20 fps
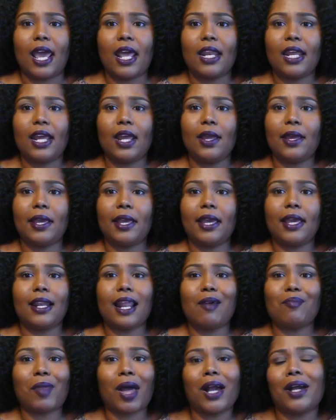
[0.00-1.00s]
at it, and
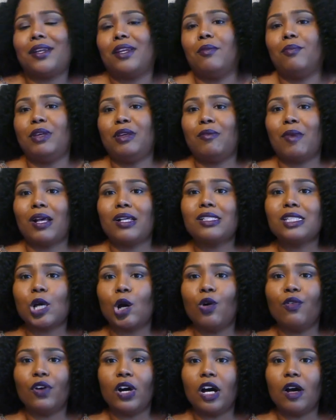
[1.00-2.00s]
I'm not gonna beat
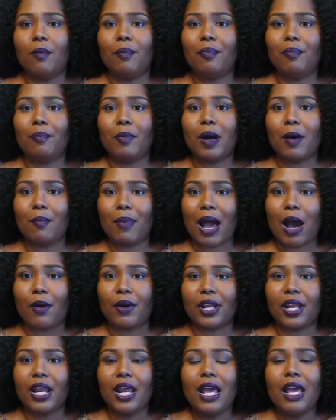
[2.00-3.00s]
myself up
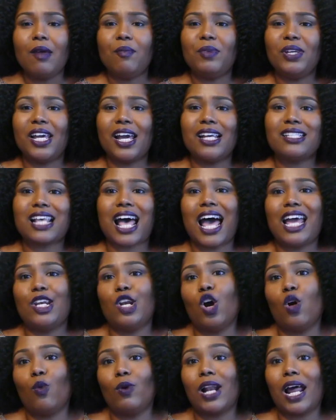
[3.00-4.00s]
about it because I
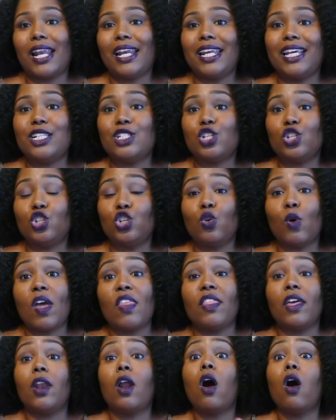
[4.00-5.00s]
know what I need to do.
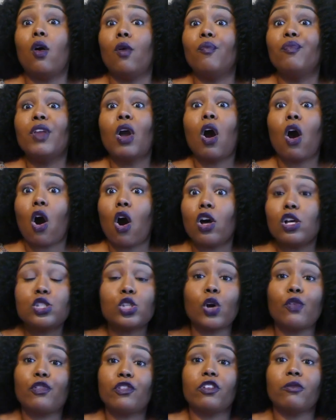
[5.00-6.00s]
And then
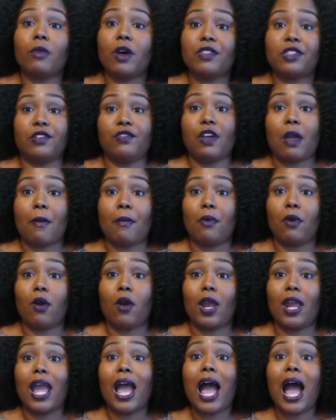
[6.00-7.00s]
also for the month of
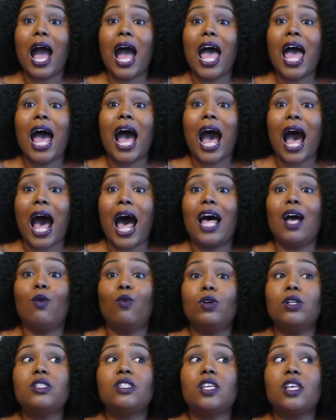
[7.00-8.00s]
February, I
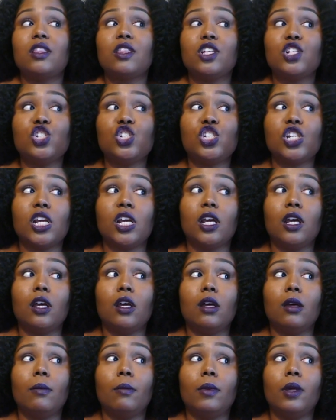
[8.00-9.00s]
went to the
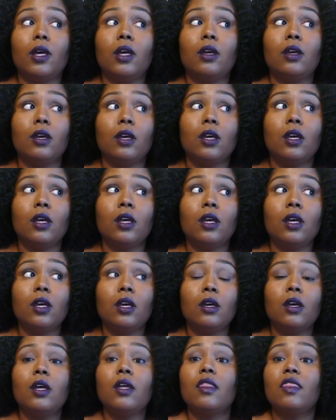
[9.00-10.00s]
gym
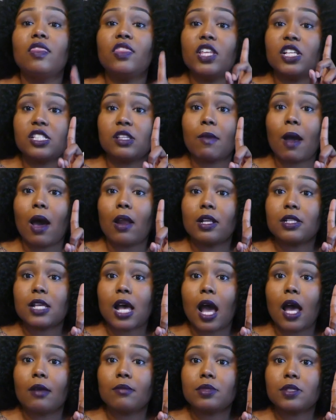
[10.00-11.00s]
this amount of
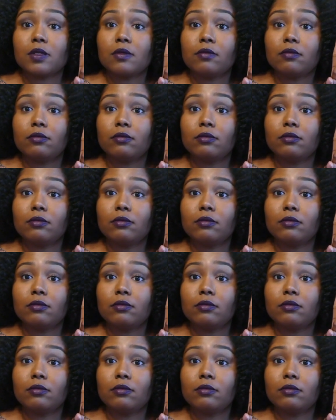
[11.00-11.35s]
times.